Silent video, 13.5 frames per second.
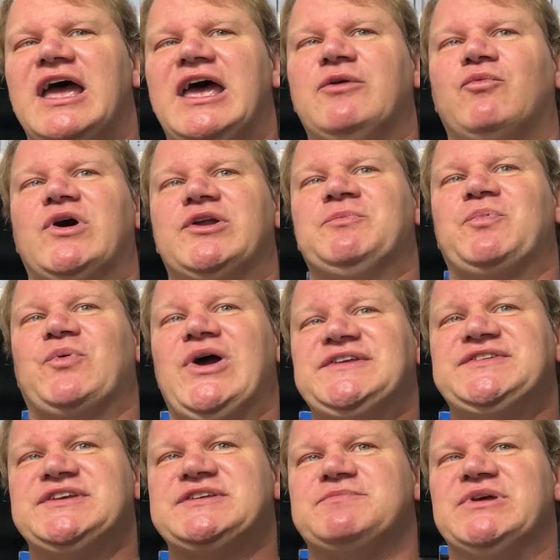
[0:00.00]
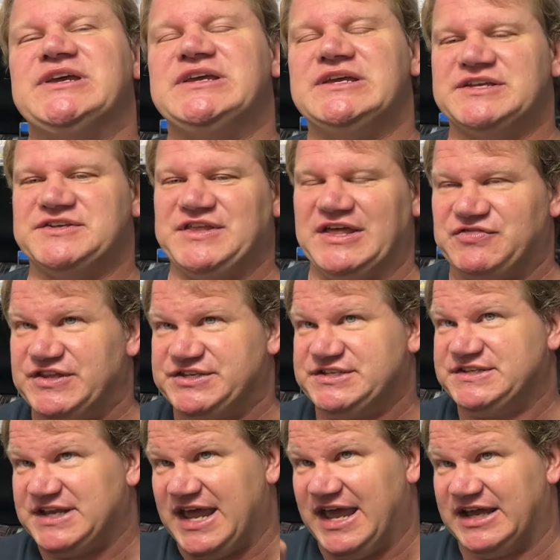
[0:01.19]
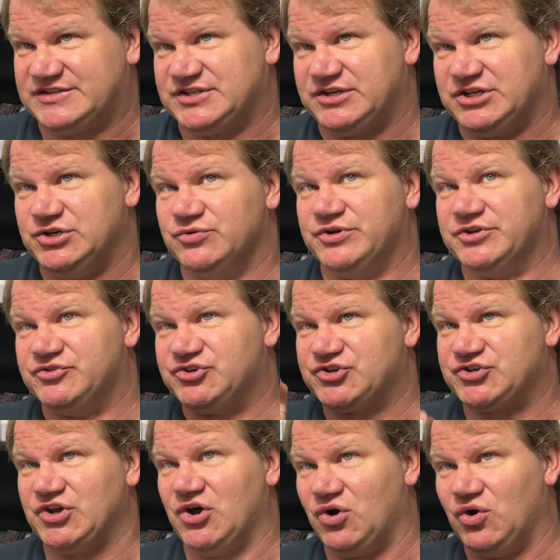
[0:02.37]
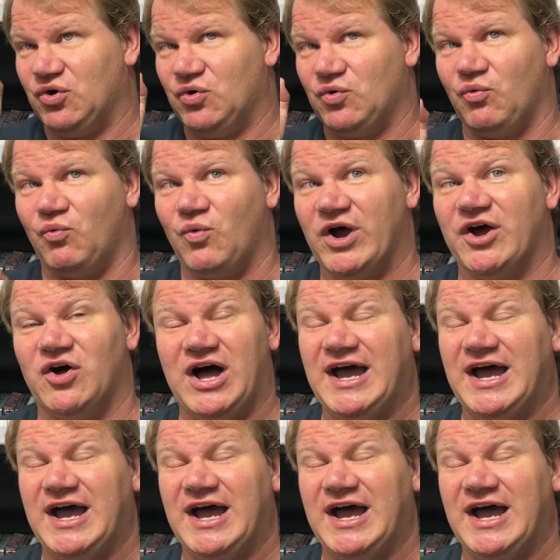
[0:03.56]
And what impresses me is that this is executed so well.